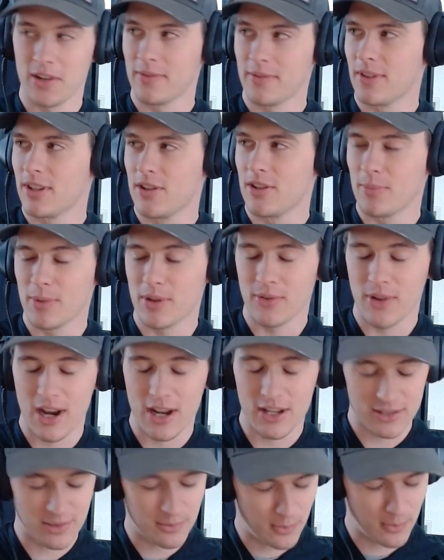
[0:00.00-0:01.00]
of the human
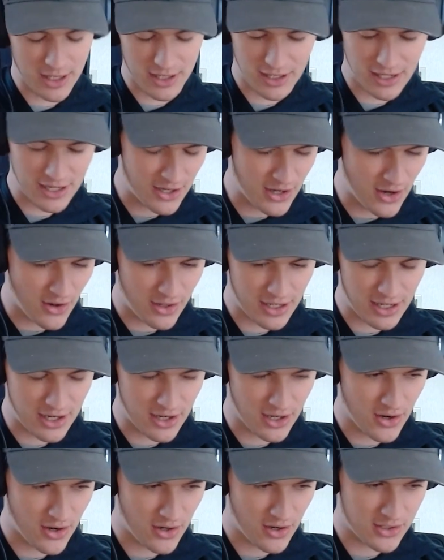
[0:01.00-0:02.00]
race, and we could get
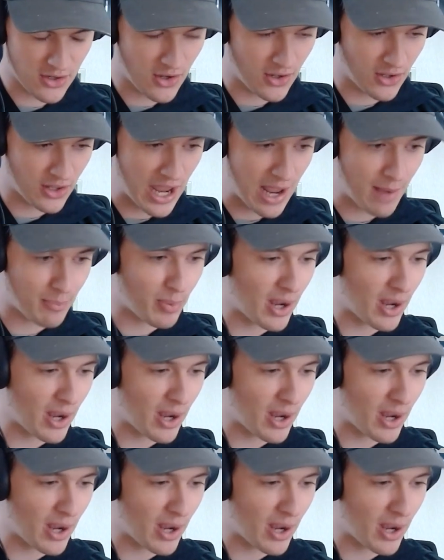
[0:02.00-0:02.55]
into all that.